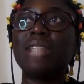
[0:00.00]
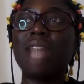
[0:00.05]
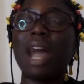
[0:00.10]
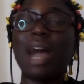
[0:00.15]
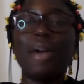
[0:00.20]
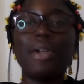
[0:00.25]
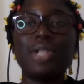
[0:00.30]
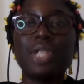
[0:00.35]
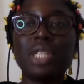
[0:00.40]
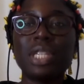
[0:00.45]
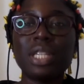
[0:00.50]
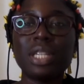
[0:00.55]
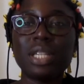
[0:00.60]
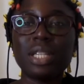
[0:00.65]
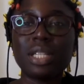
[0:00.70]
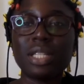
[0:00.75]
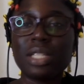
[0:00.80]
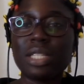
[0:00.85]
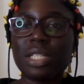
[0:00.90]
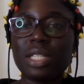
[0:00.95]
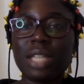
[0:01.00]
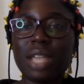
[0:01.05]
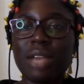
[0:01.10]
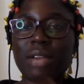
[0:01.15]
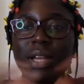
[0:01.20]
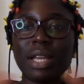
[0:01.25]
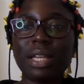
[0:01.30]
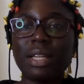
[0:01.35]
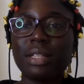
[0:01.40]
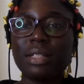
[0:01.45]
out here
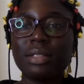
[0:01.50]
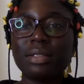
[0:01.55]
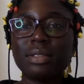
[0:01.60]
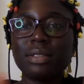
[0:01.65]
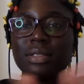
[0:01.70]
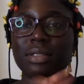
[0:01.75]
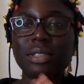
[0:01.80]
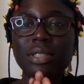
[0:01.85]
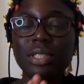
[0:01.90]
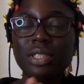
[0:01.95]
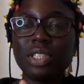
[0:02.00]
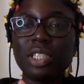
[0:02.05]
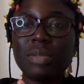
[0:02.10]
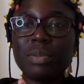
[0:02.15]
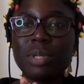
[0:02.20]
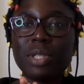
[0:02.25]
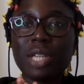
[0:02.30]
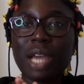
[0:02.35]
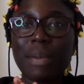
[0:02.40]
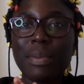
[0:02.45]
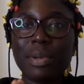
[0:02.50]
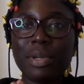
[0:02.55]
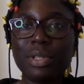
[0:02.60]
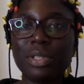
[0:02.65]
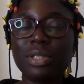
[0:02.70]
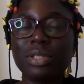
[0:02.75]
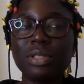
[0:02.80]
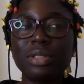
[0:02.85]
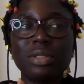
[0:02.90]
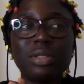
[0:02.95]
sharing jibber
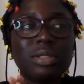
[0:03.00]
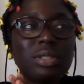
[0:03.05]
jabber